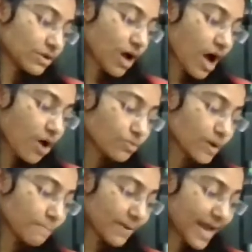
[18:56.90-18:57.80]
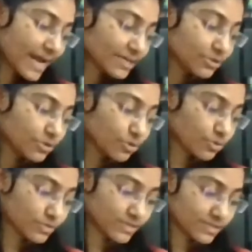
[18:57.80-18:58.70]
how a plant
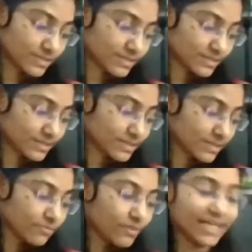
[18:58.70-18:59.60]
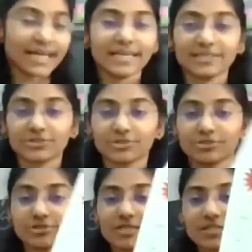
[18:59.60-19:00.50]
grows. We can
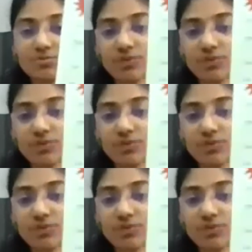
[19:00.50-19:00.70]
introduce this